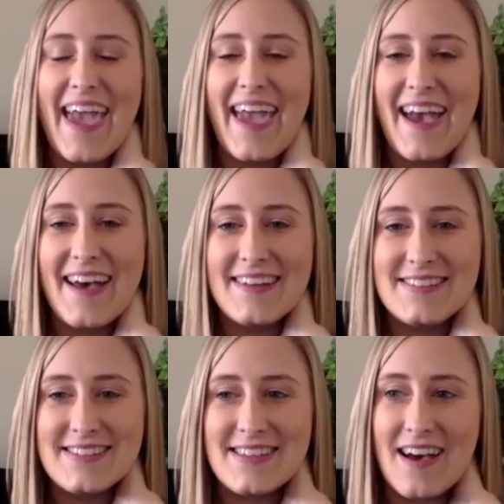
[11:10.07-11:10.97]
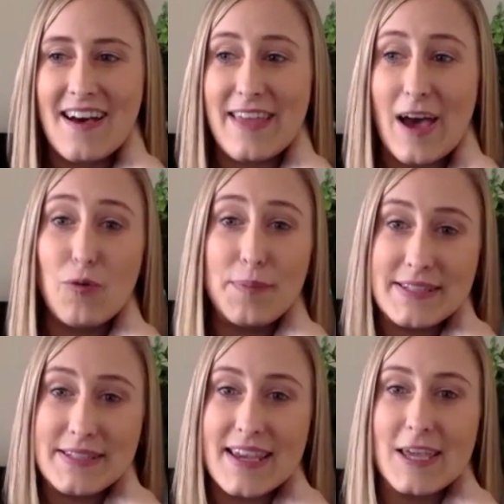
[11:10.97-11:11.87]
And that will
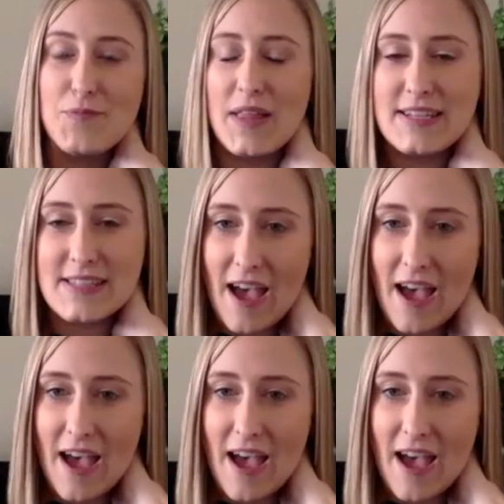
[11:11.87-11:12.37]
be taking place